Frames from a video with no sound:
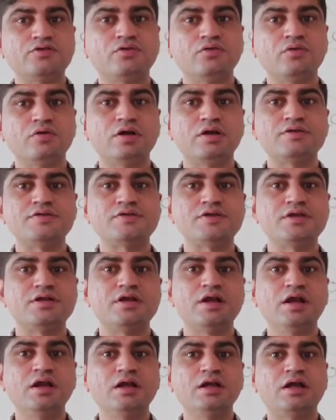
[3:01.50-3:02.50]
also
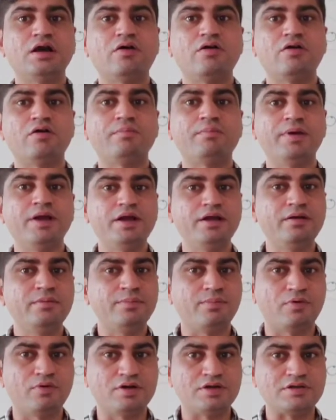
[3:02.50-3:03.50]
consider
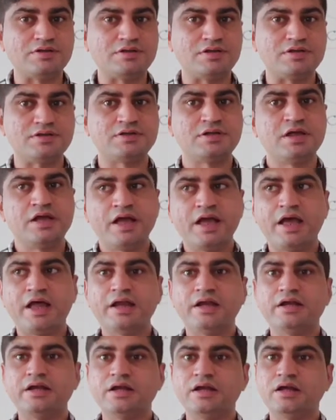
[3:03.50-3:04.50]
government policies
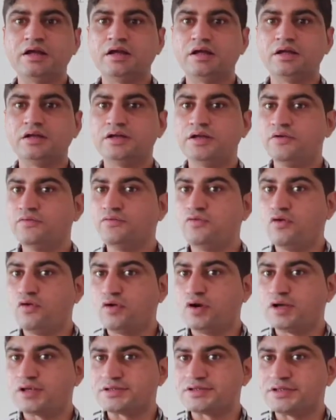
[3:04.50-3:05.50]
and they
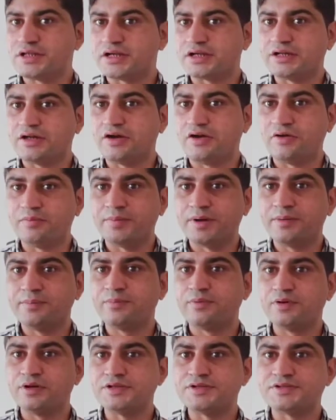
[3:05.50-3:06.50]
focus that government
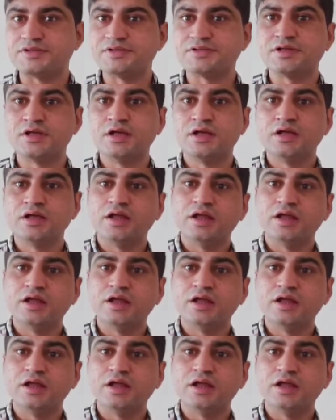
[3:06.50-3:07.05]
policies